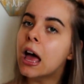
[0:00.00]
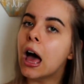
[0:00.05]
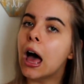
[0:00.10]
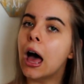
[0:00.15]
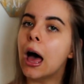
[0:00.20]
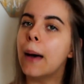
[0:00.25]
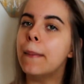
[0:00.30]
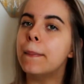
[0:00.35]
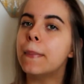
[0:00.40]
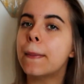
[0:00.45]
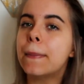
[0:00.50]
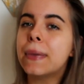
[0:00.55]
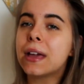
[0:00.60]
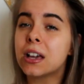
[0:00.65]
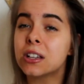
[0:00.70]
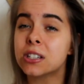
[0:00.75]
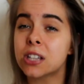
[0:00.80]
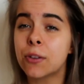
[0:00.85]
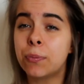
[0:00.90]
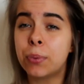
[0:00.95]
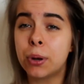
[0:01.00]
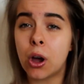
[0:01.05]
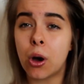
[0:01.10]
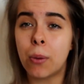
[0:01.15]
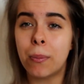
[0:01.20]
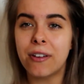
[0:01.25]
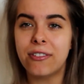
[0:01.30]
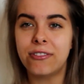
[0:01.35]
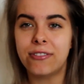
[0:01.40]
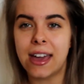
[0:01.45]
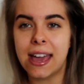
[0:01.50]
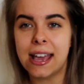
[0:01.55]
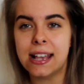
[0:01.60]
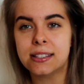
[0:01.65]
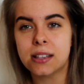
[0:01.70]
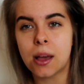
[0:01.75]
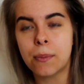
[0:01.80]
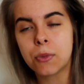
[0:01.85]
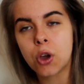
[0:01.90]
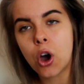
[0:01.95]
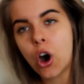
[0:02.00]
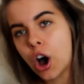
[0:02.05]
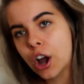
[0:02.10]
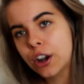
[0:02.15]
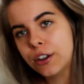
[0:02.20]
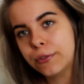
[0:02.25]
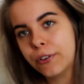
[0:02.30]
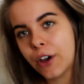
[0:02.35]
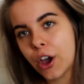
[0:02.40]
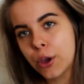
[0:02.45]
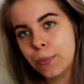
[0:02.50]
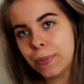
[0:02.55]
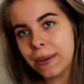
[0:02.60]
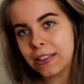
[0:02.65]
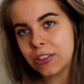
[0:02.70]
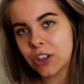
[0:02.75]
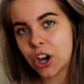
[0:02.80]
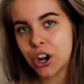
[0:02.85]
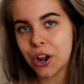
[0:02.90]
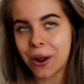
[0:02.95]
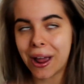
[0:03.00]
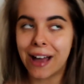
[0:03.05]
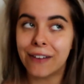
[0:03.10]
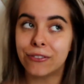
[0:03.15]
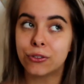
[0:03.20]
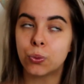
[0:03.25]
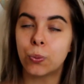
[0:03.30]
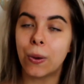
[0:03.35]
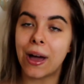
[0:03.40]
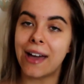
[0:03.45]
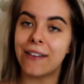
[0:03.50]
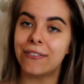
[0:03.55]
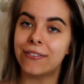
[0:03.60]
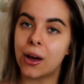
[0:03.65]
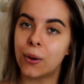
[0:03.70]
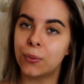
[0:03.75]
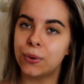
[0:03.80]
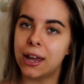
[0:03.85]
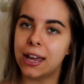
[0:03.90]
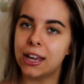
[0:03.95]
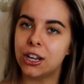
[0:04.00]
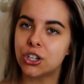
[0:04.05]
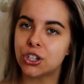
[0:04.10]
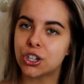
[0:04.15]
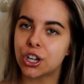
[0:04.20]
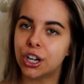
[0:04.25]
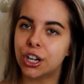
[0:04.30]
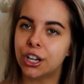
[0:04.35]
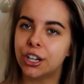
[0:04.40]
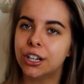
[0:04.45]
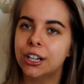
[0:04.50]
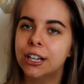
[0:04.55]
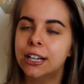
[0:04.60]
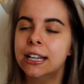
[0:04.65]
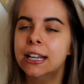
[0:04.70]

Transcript: But because I put it on my face, I'm kind of hoping that I don't have to wear foundation,